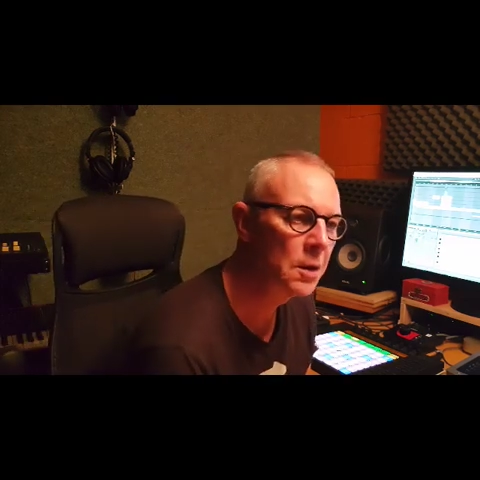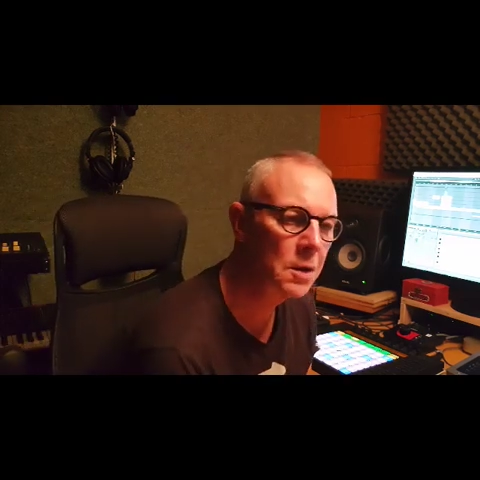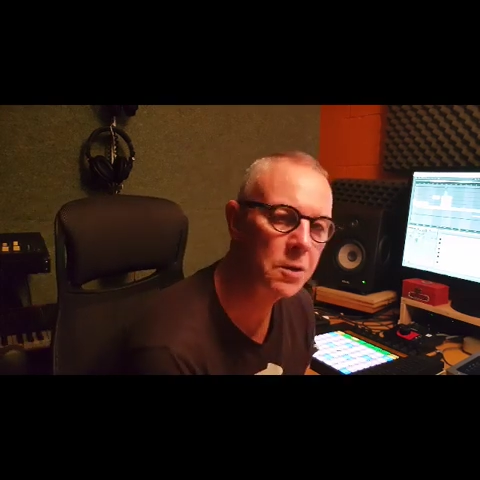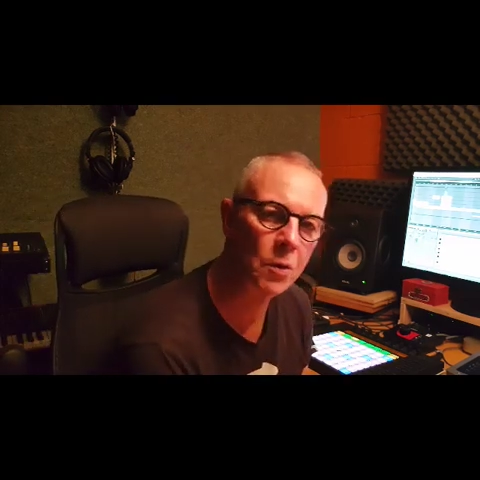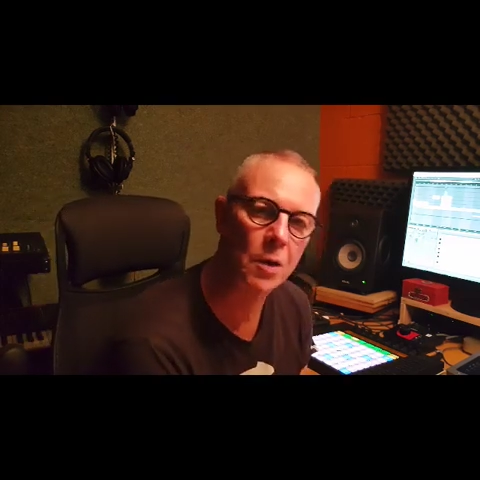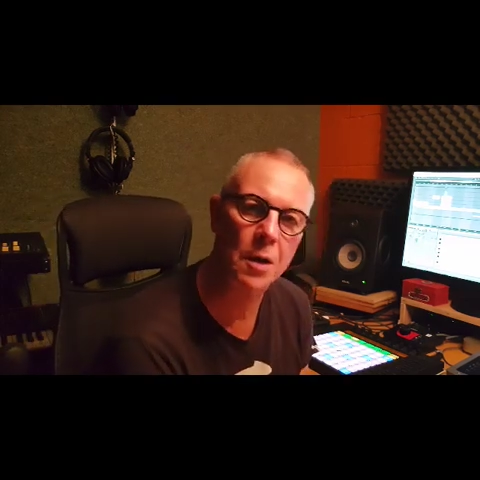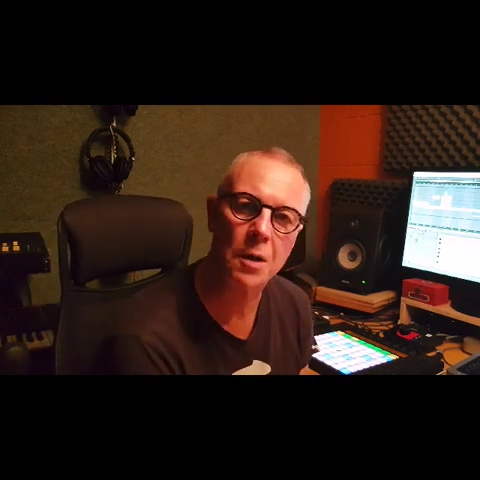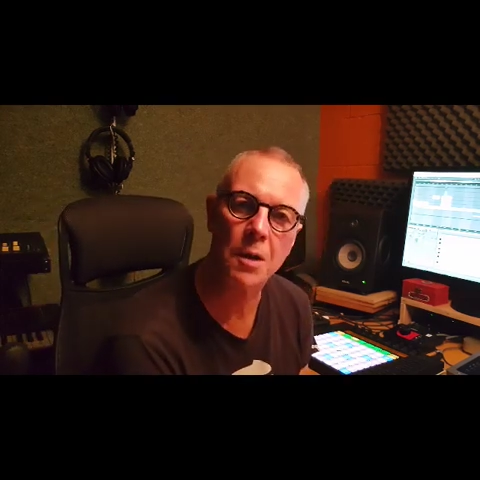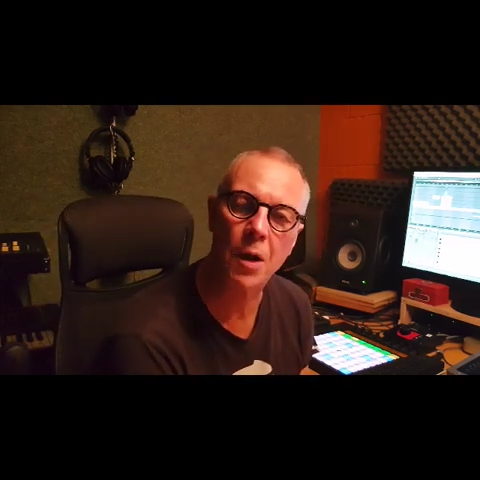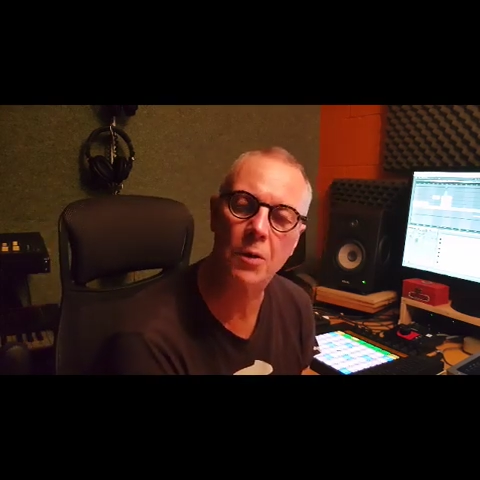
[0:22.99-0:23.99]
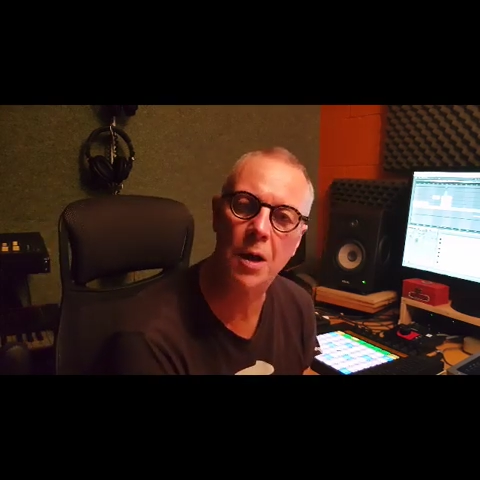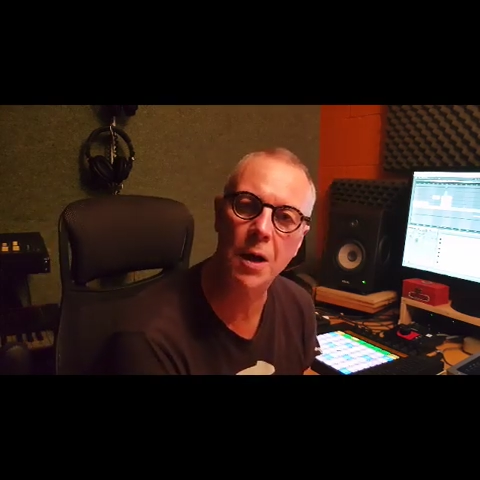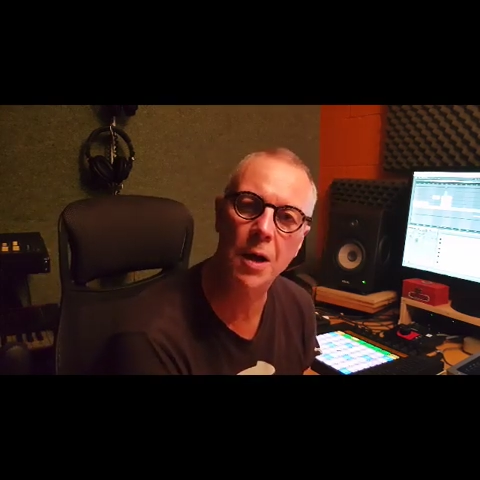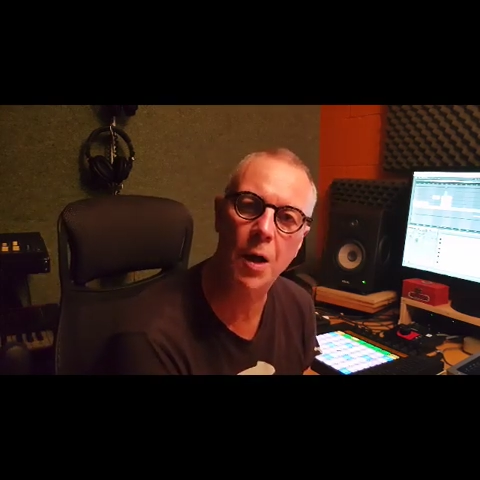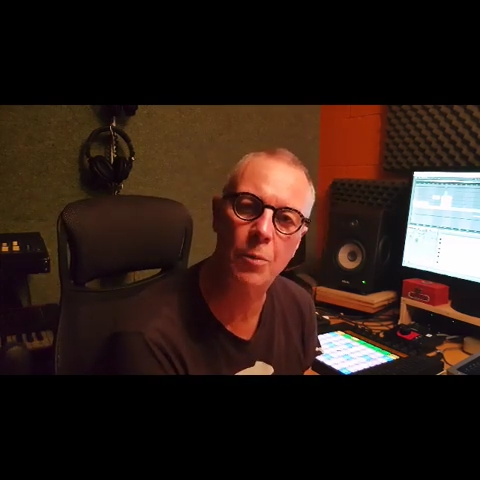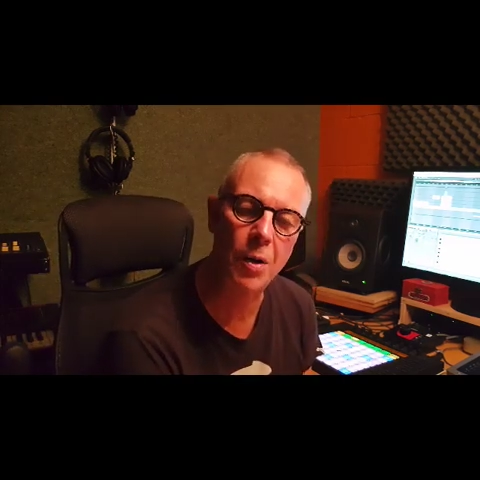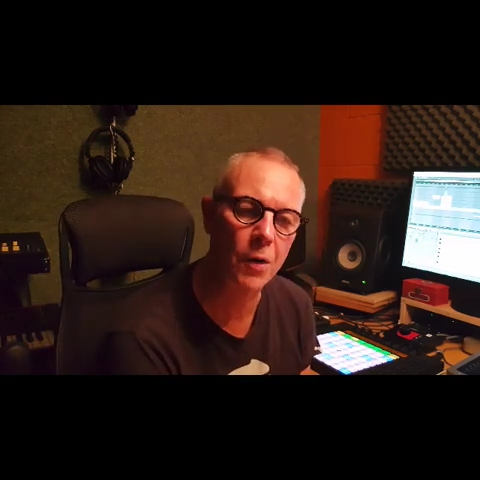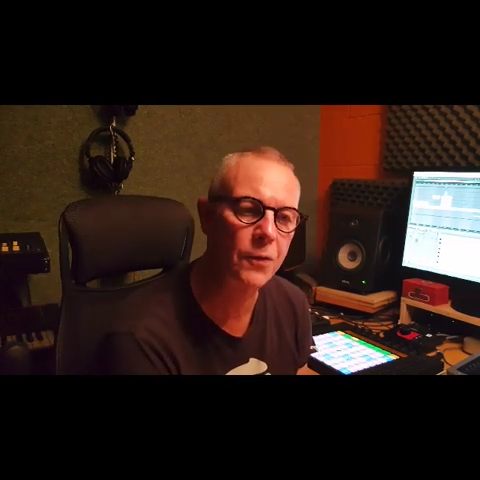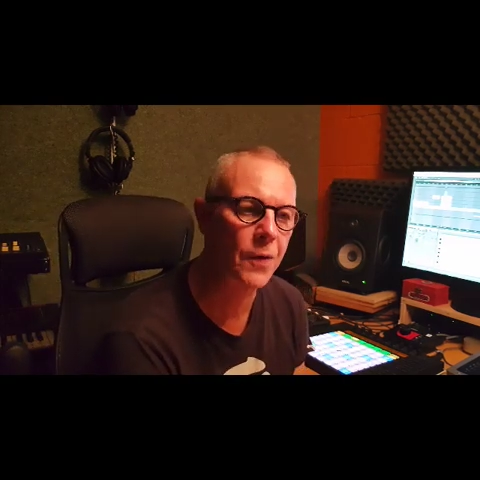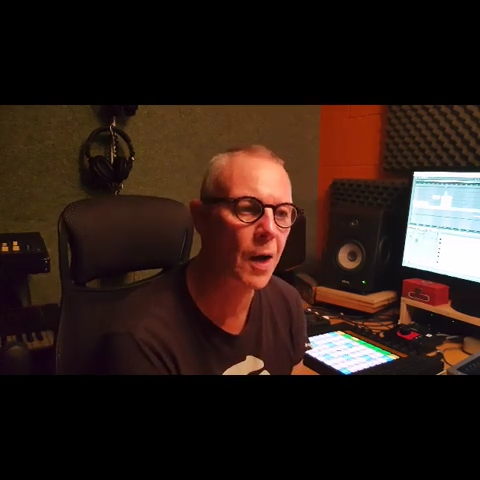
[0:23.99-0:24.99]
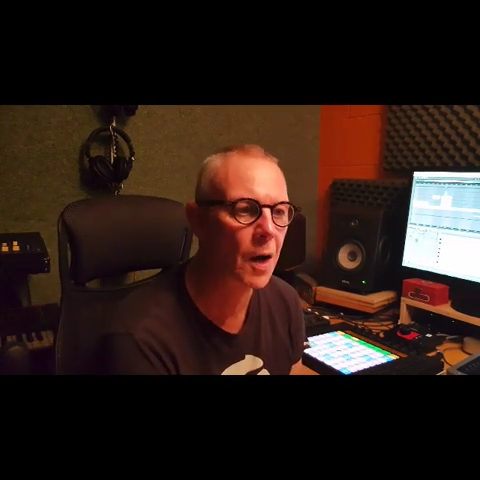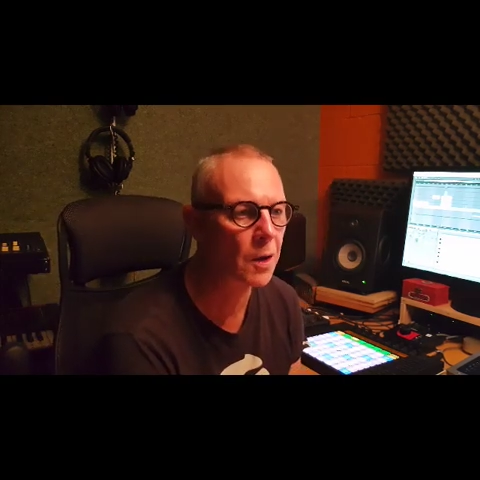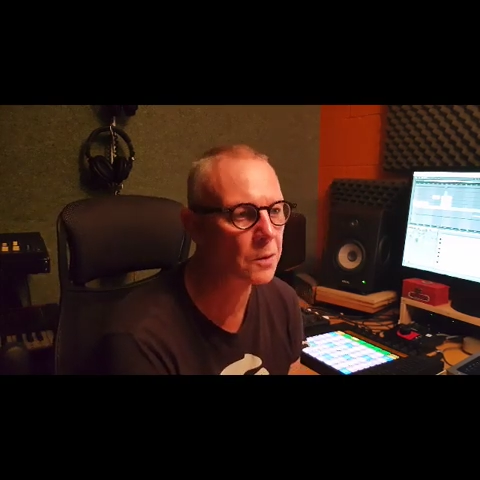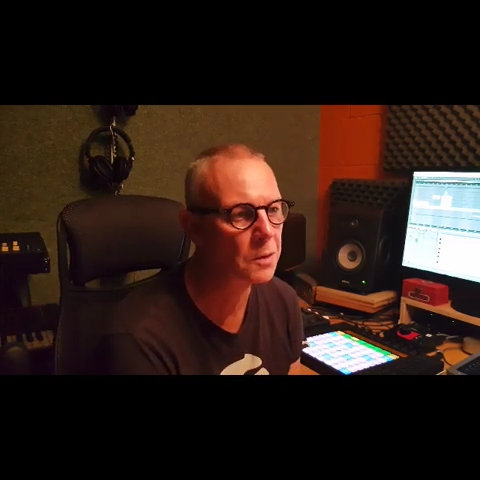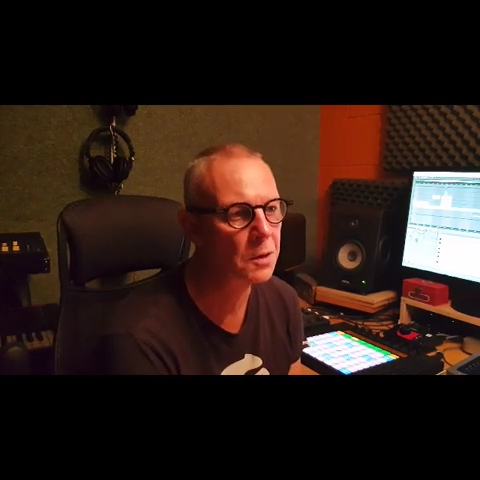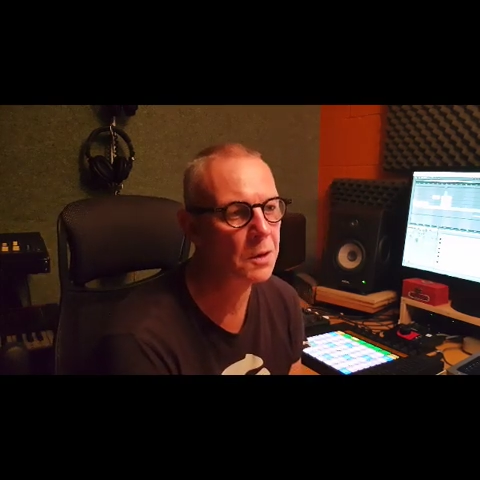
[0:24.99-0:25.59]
sort of low-key, low-profile,